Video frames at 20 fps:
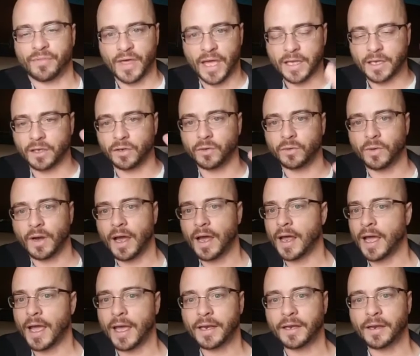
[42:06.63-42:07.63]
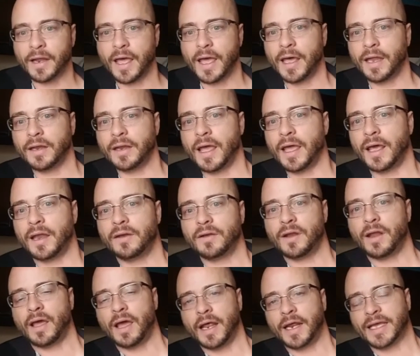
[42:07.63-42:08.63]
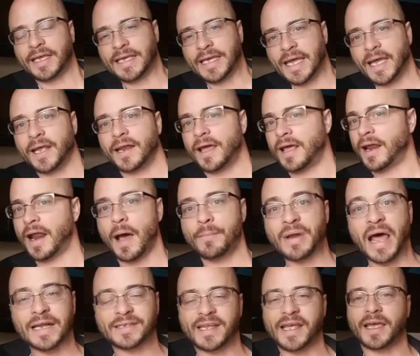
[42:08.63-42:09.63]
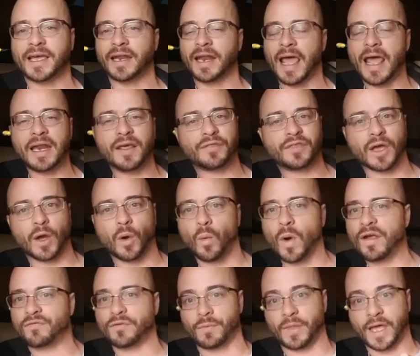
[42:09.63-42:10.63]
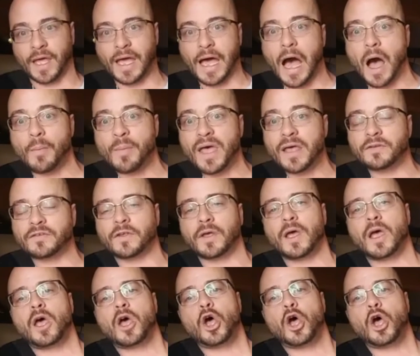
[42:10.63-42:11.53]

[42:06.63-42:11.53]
Thank you. And again, and I'm not taking anything away from the comment